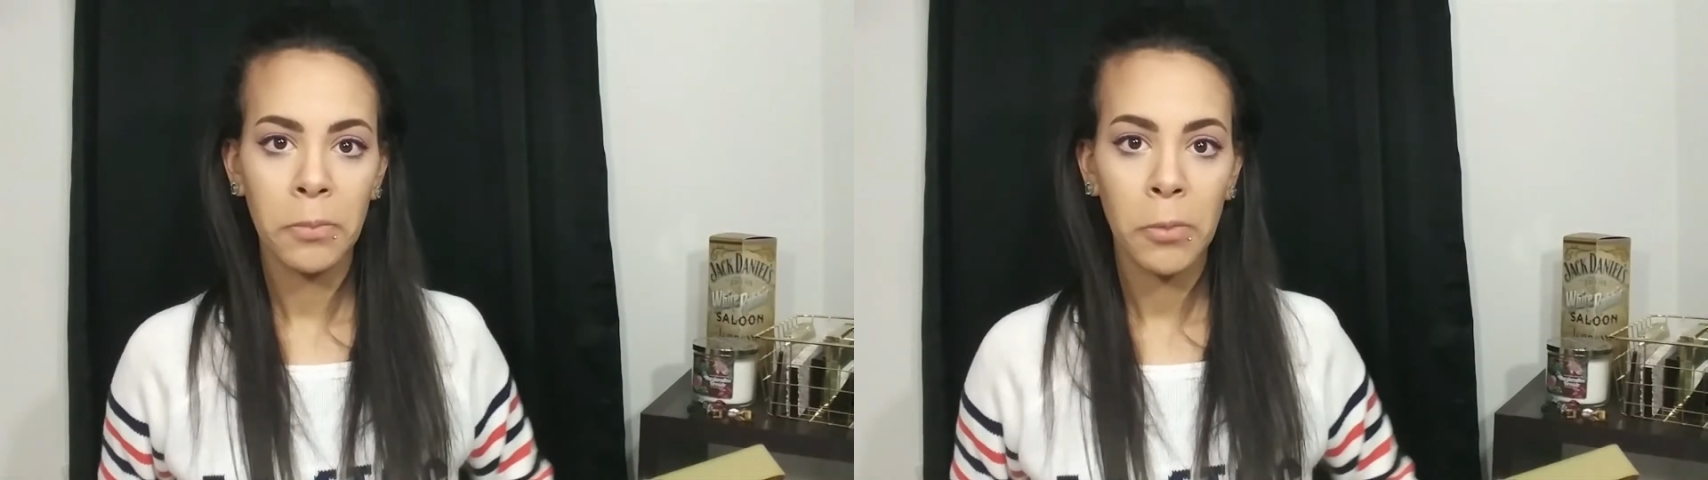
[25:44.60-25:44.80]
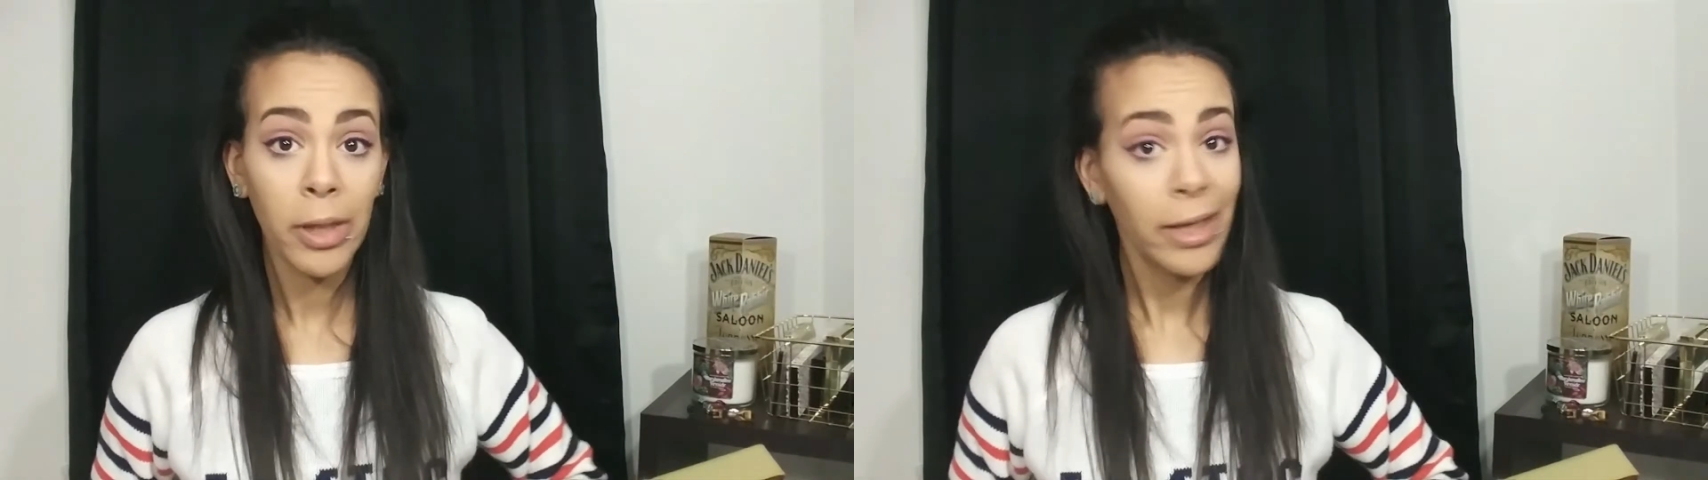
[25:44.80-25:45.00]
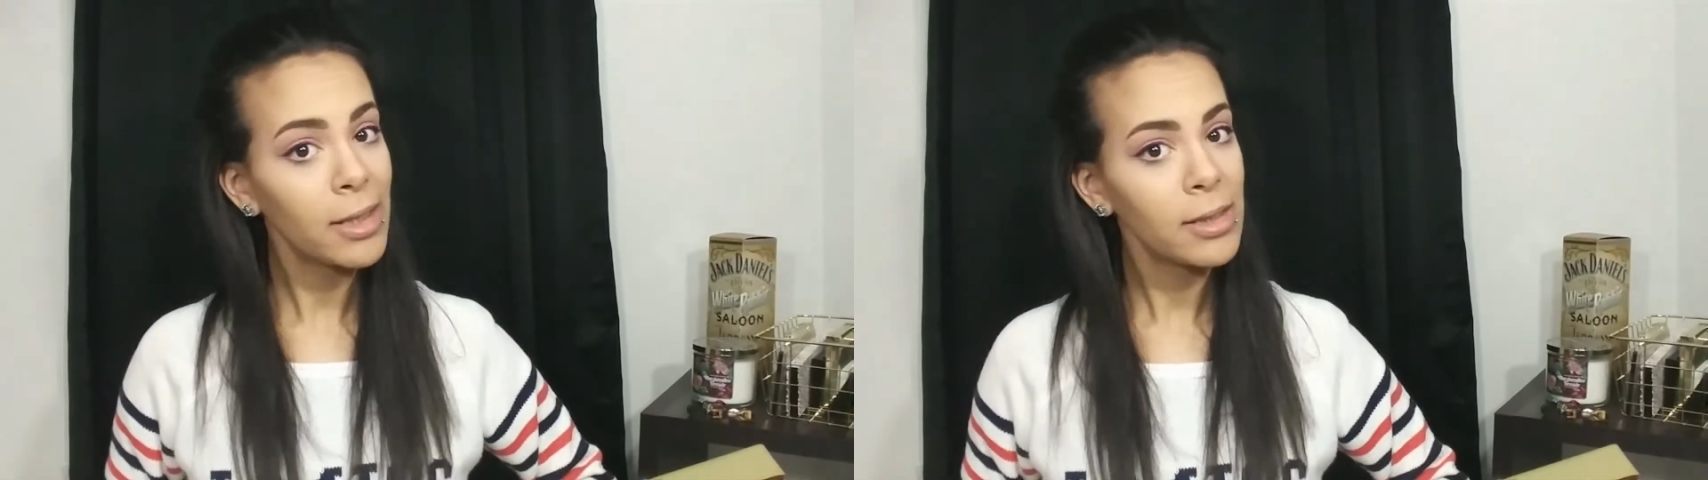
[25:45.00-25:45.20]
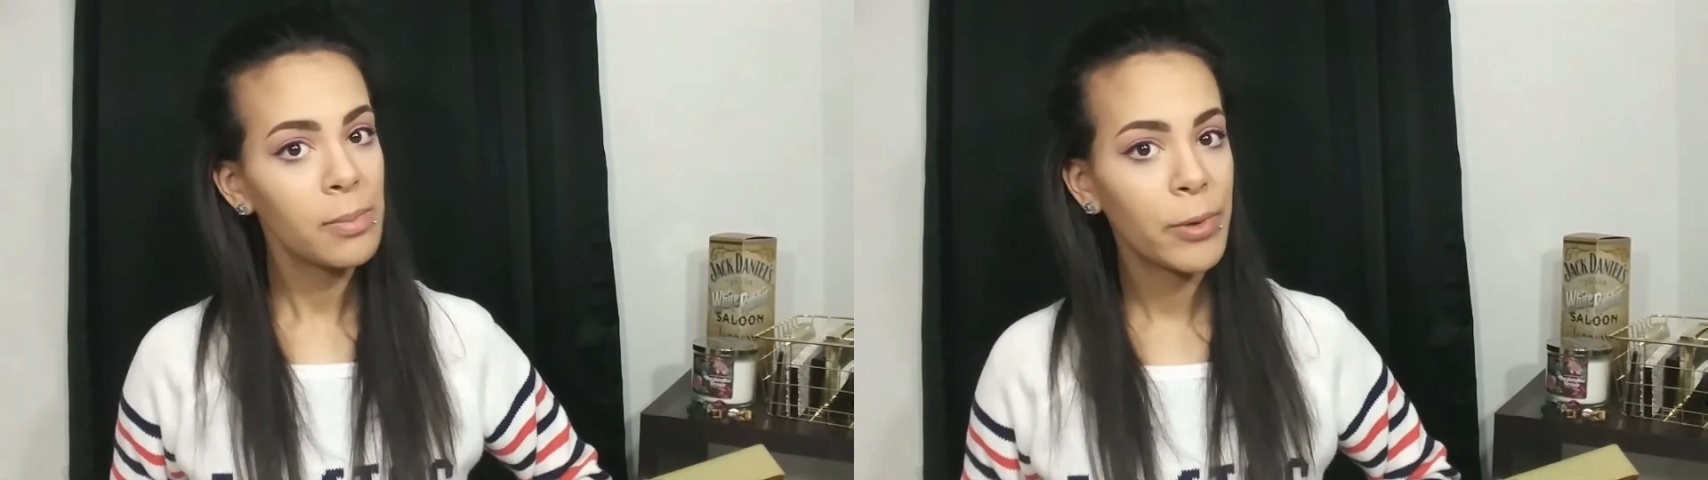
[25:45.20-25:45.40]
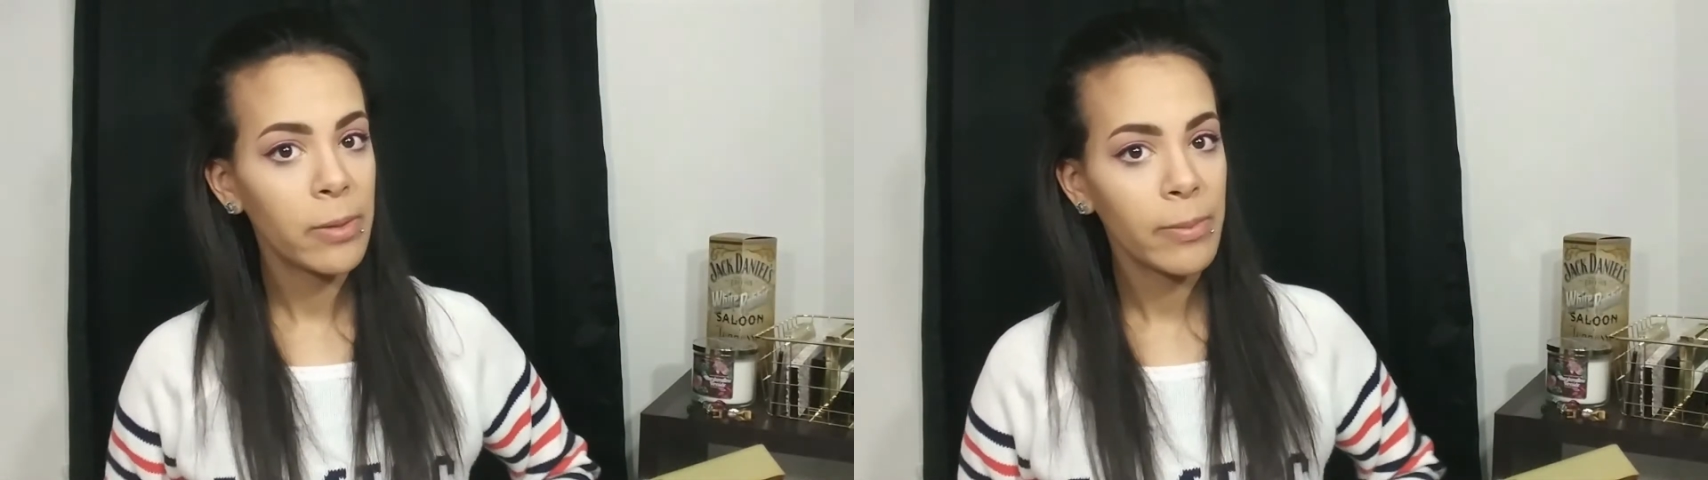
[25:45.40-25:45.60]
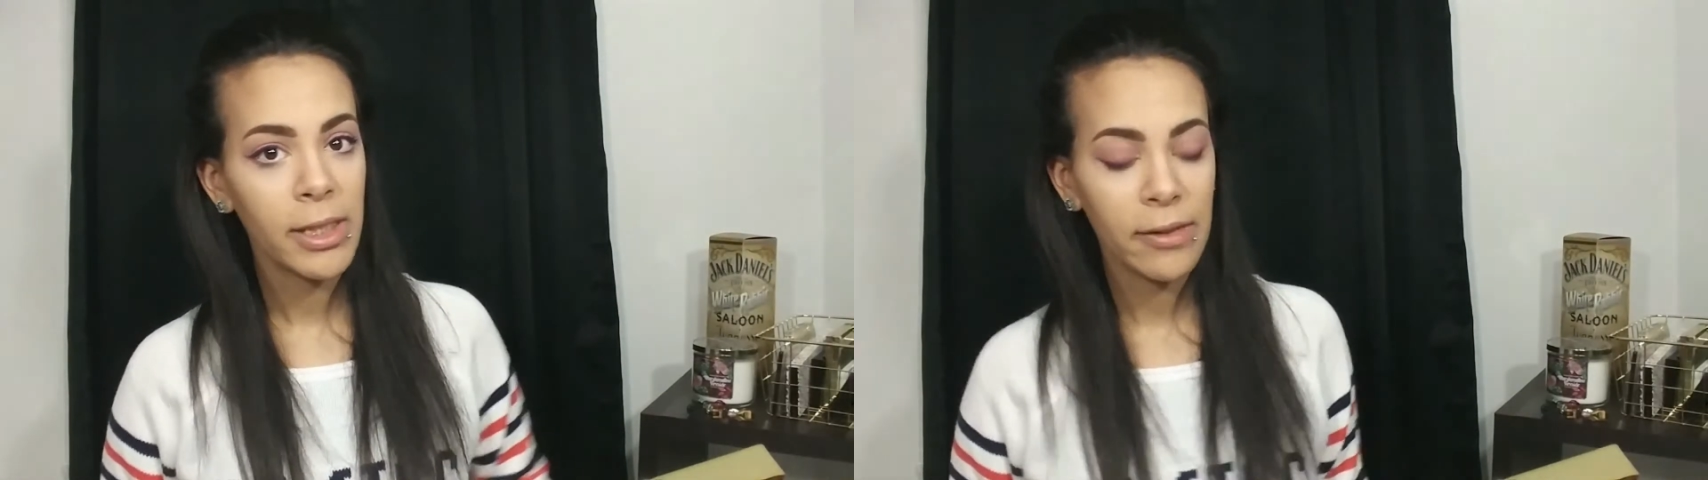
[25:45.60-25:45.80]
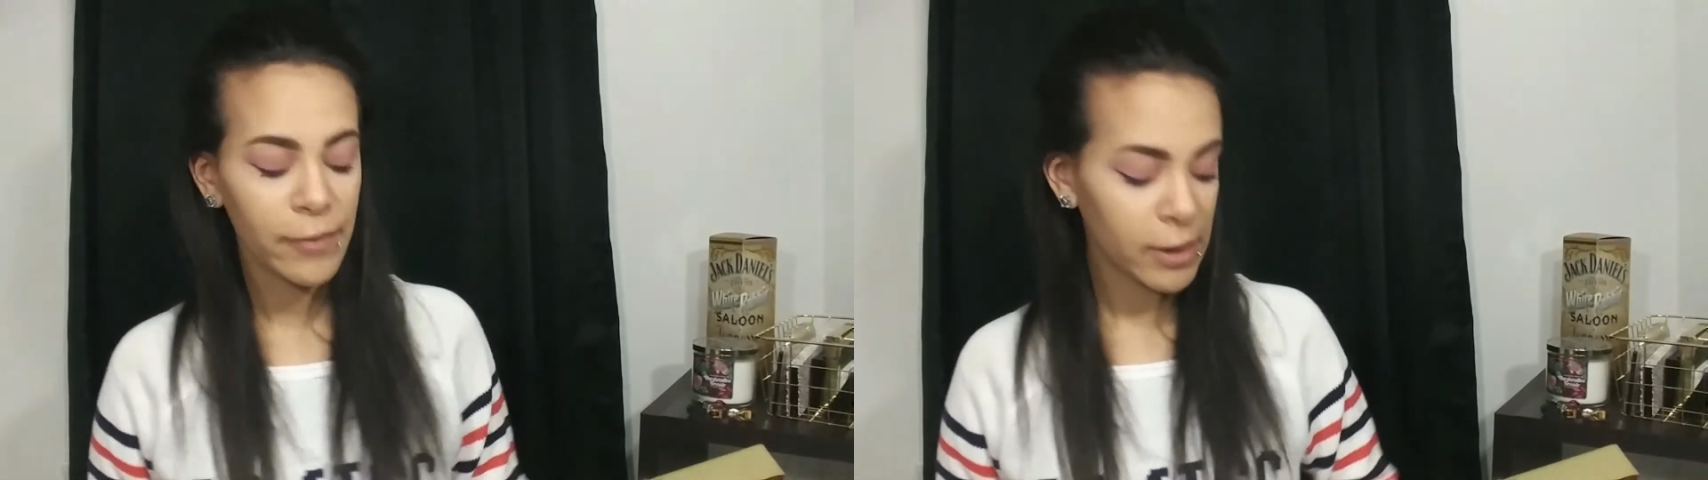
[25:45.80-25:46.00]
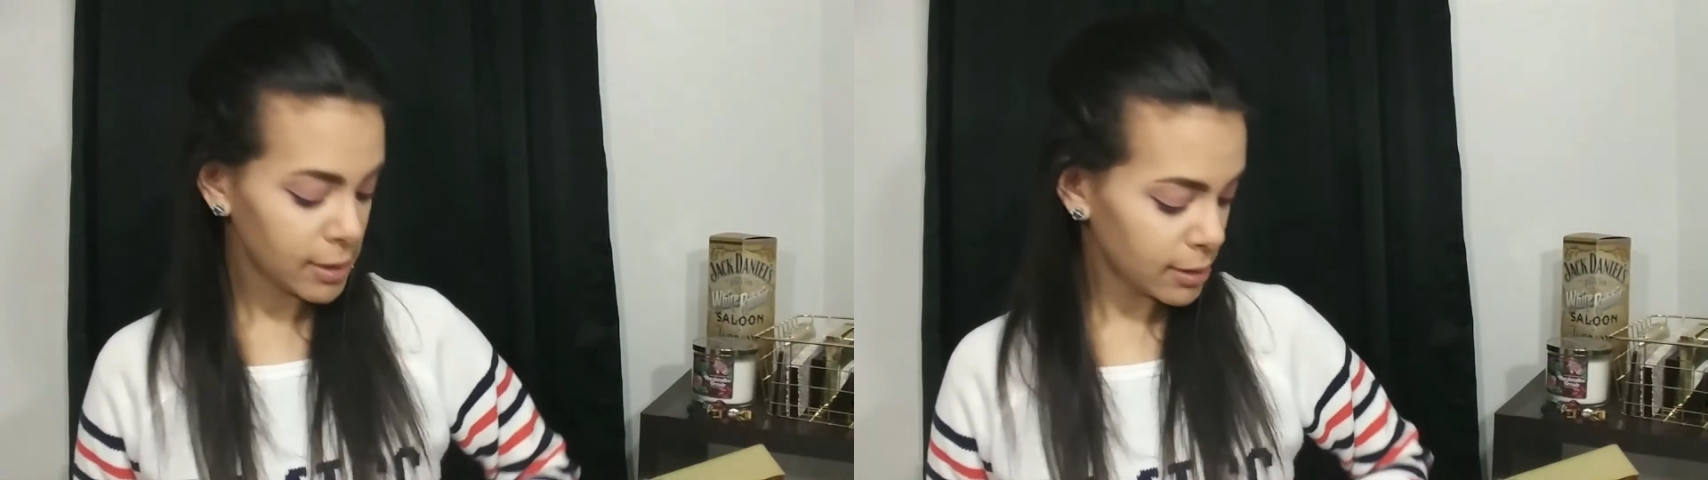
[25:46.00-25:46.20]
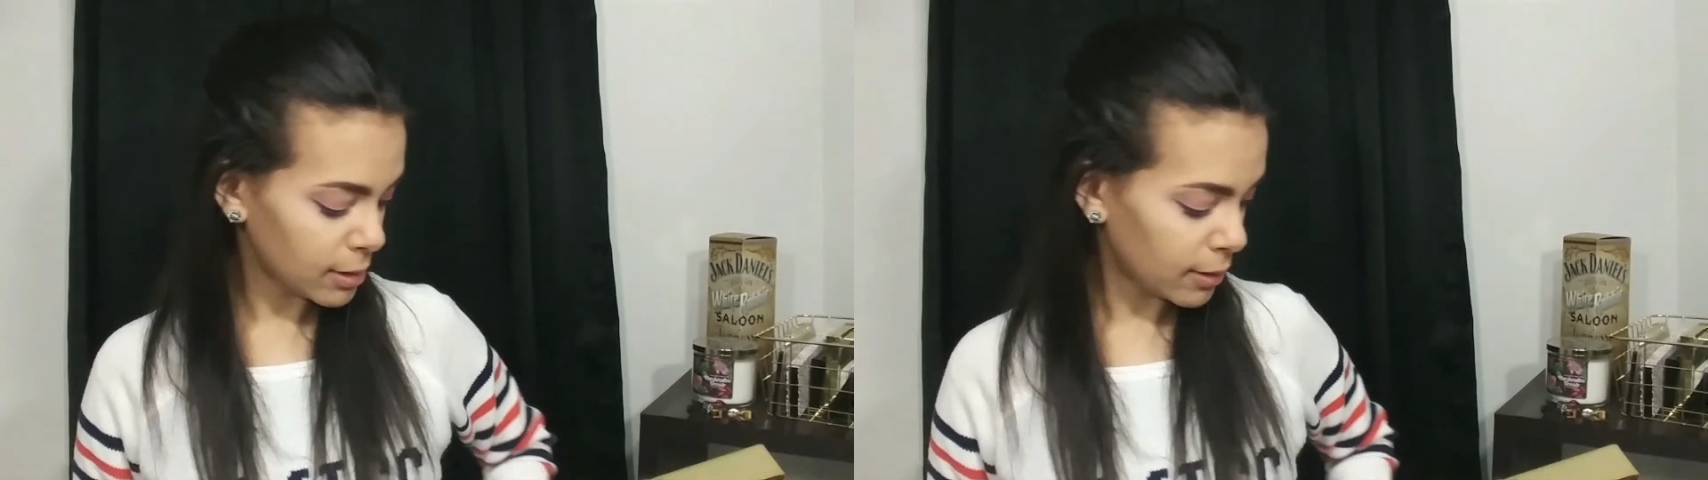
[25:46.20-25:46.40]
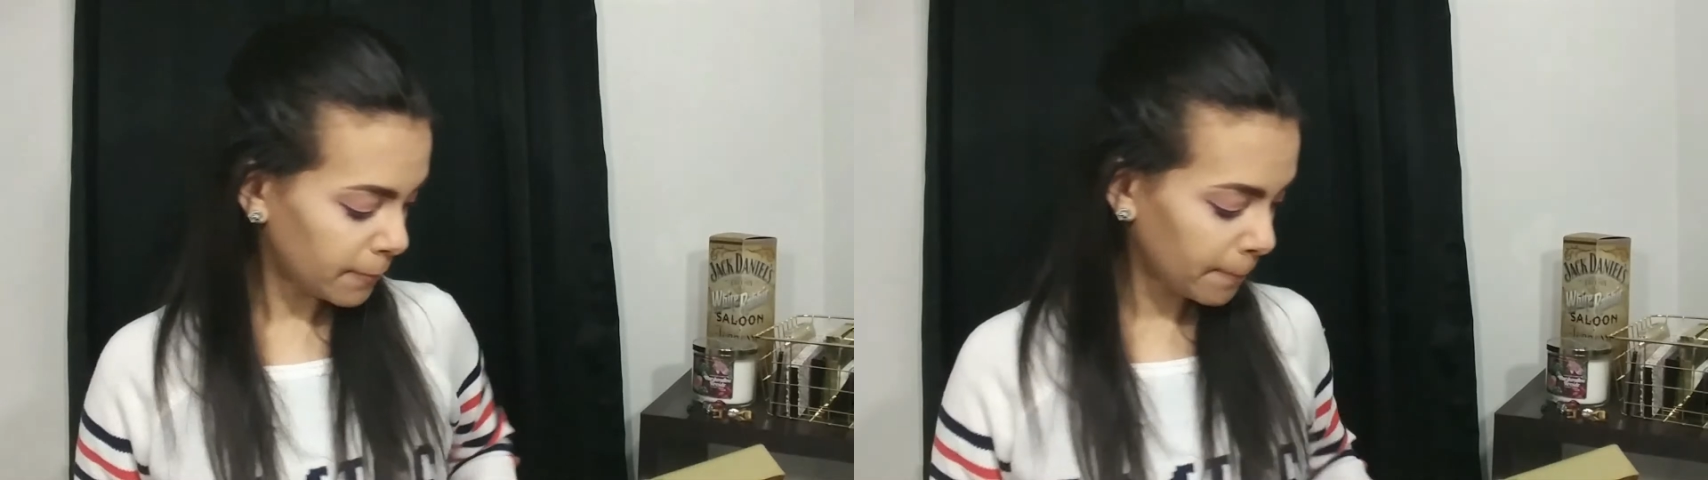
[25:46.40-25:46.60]
Okay, that's a pretty big difference, isn't
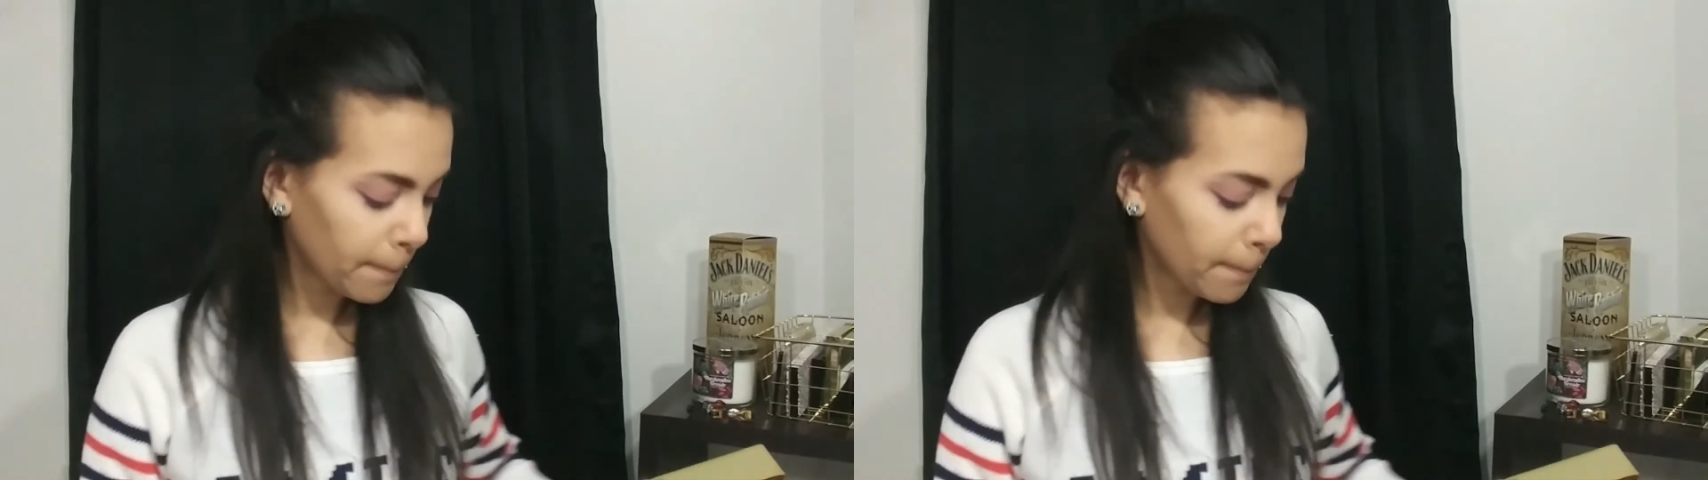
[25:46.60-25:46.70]
it?